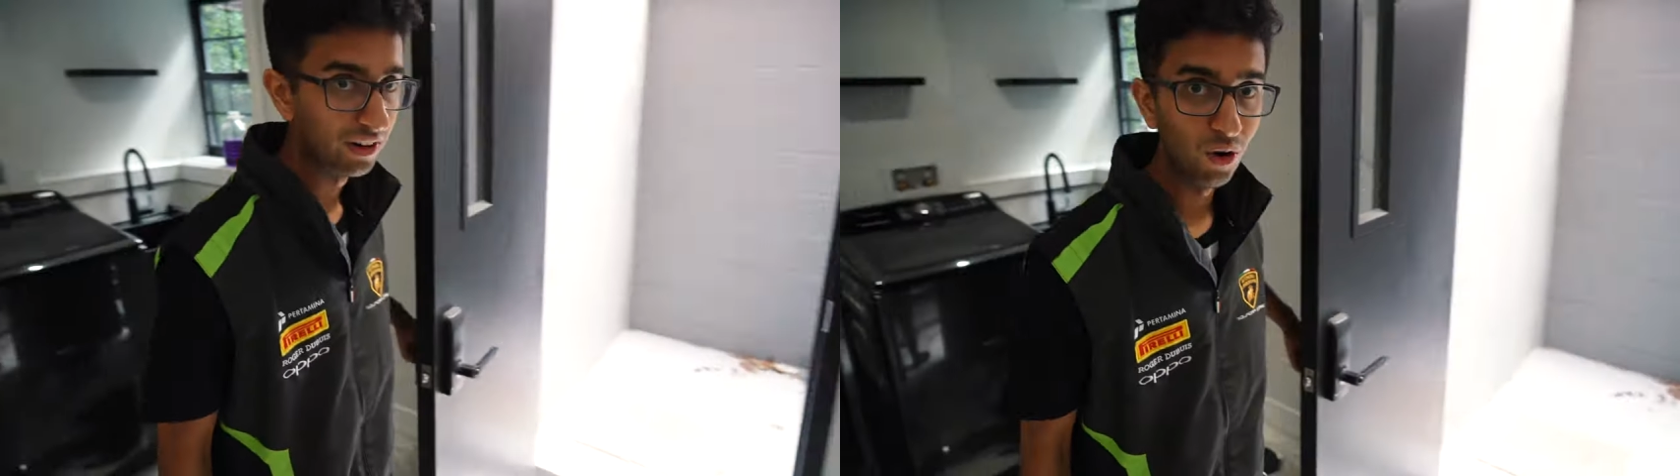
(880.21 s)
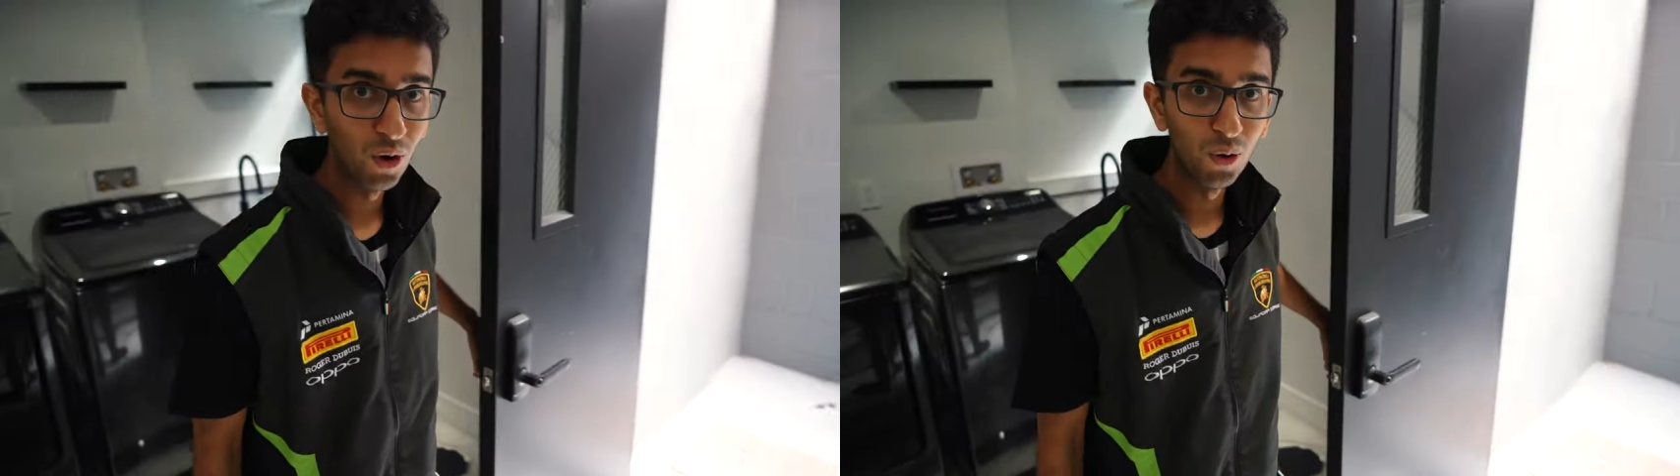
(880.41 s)

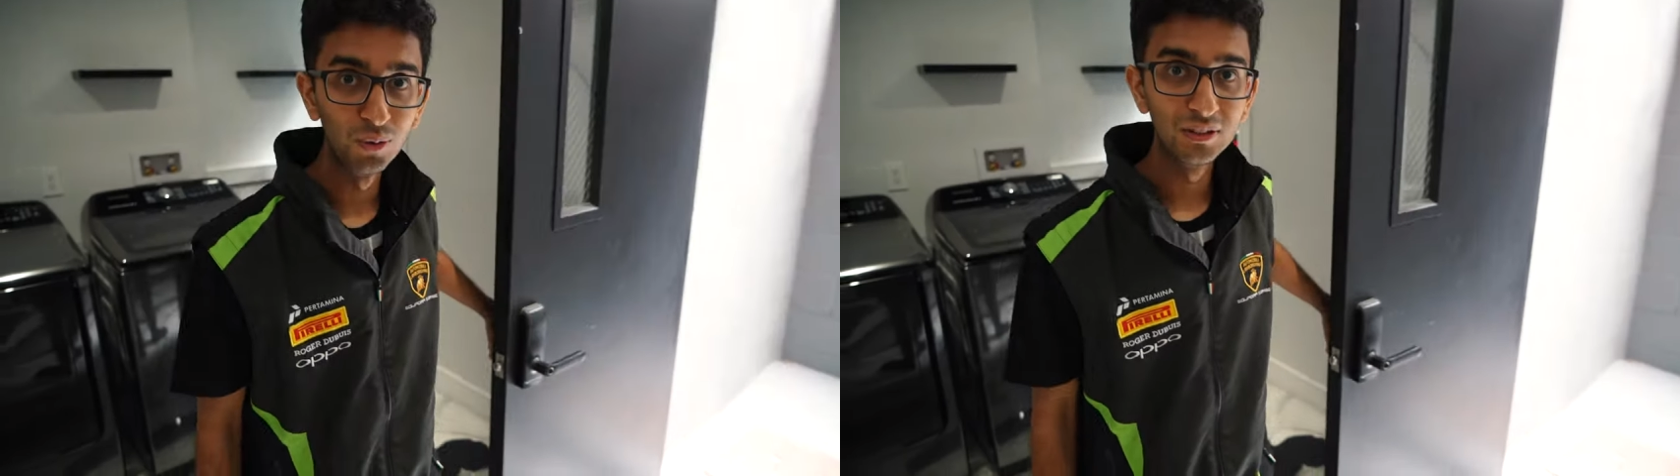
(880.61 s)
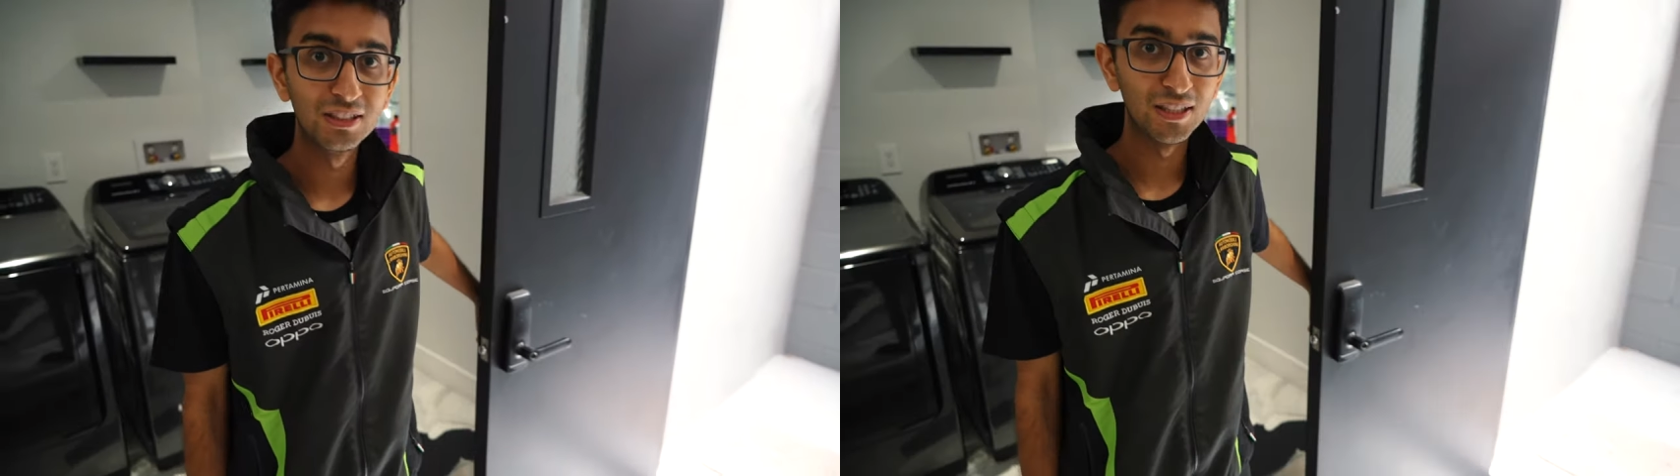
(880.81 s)
their
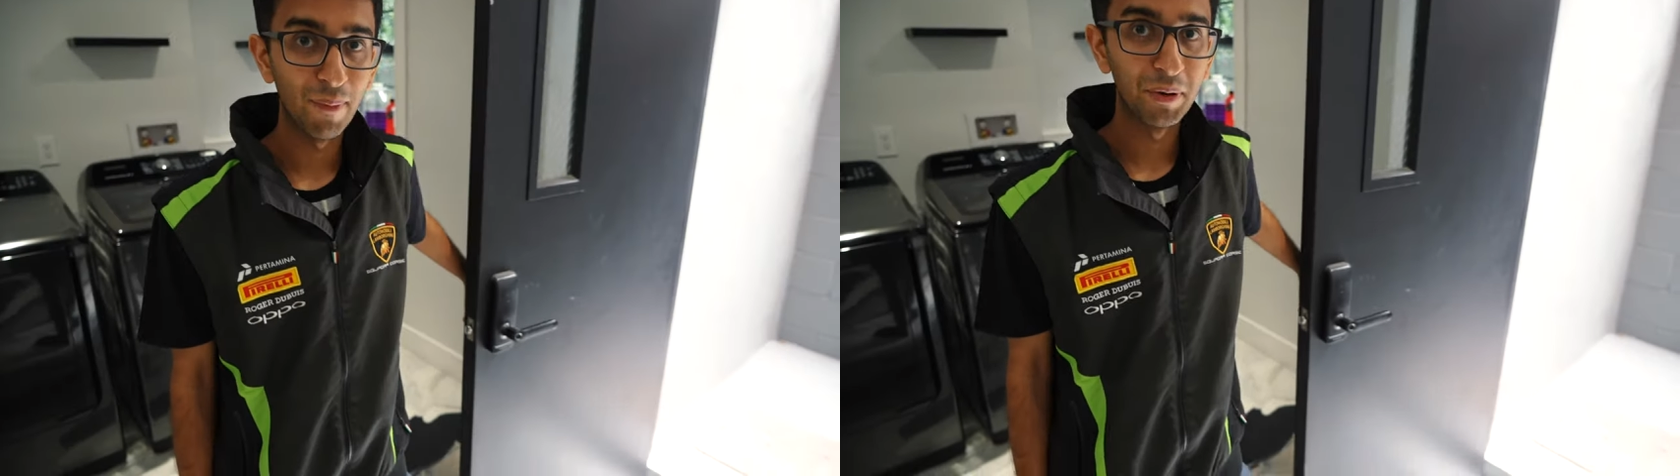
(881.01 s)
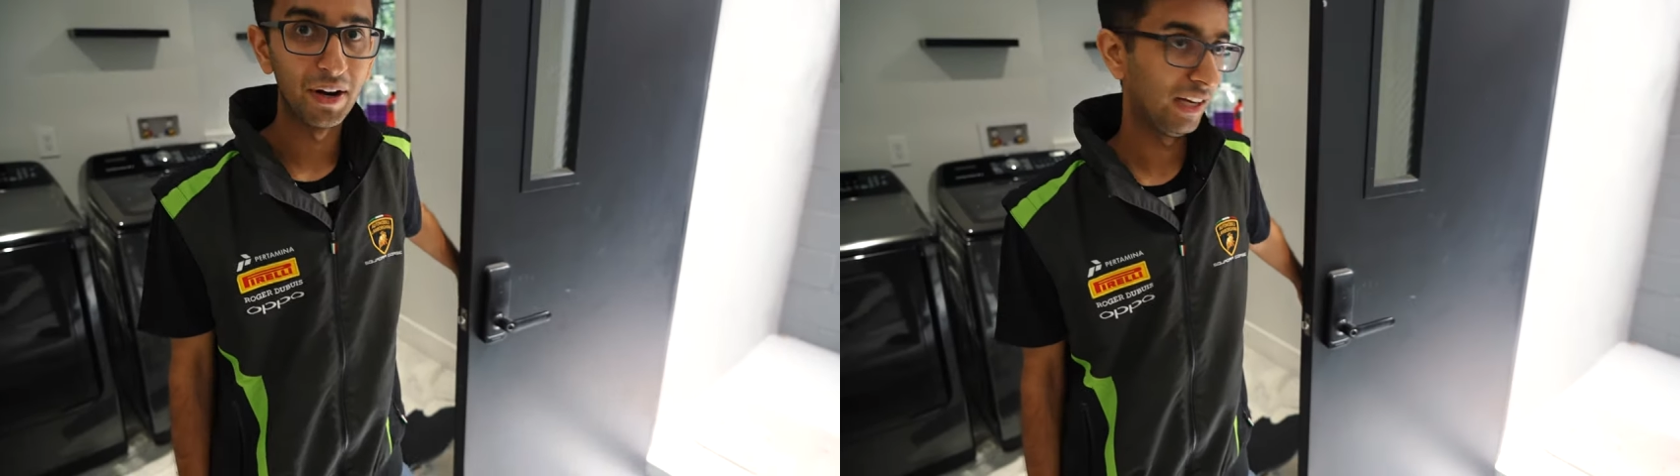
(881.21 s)
own
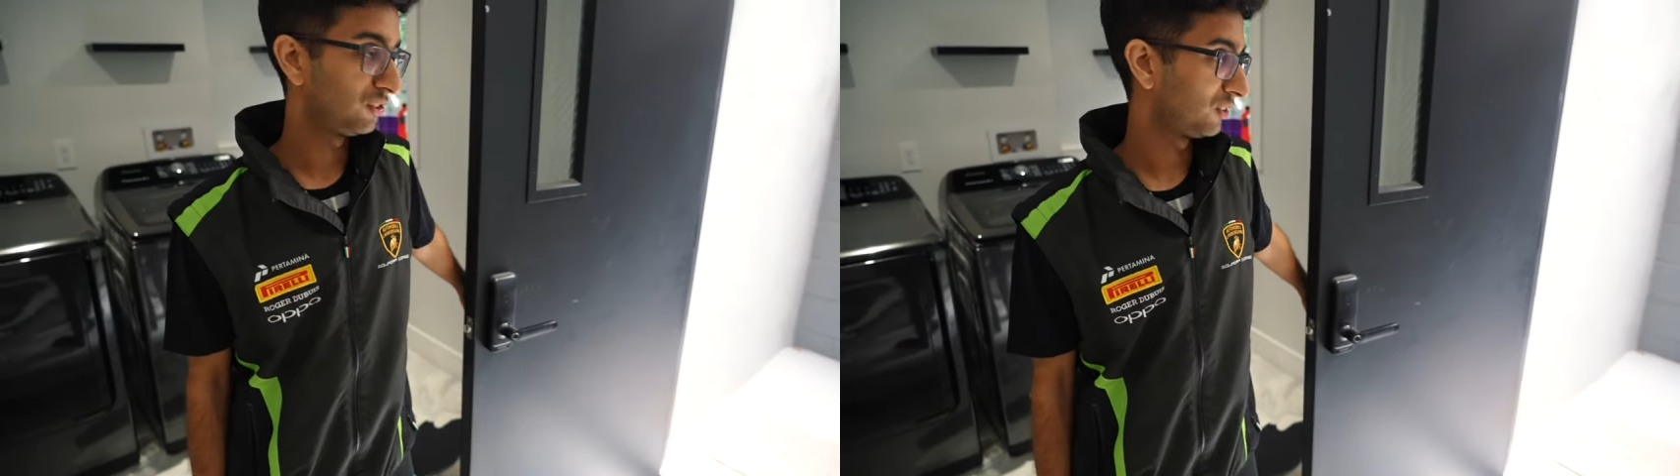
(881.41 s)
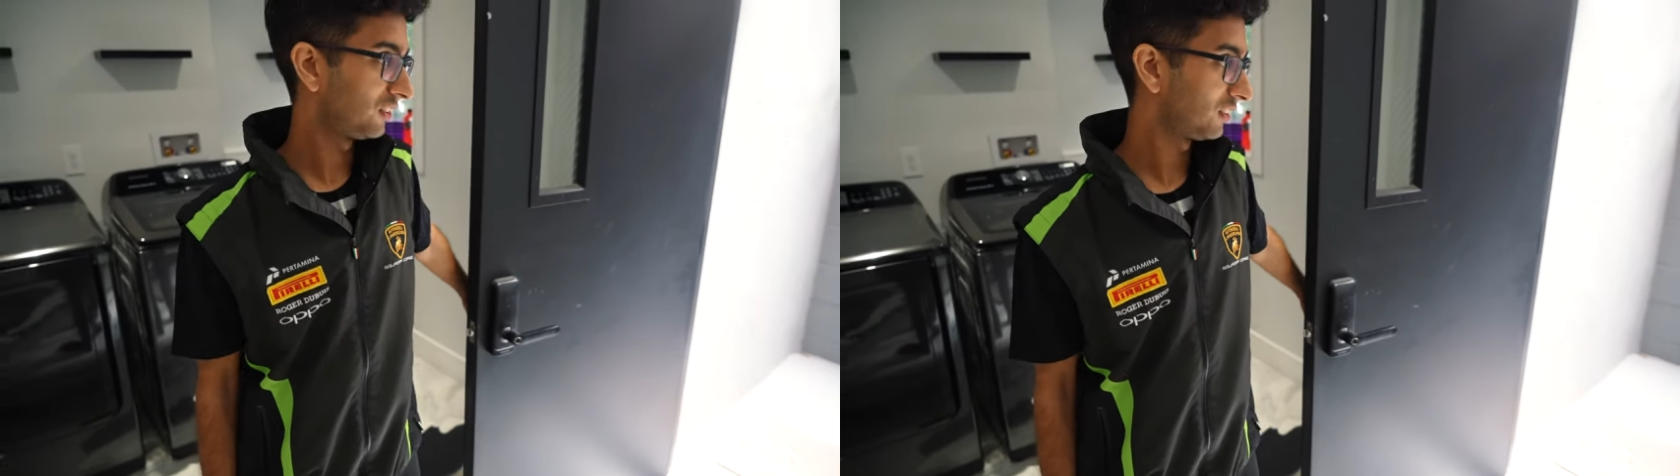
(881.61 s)
separate
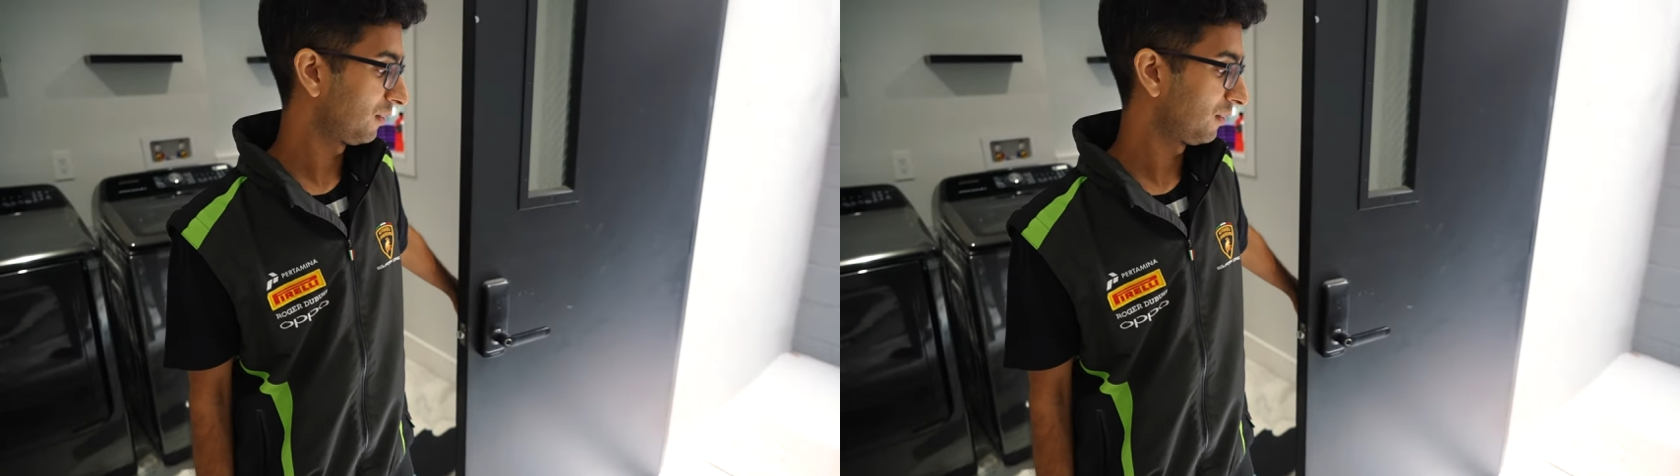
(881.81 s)
entrance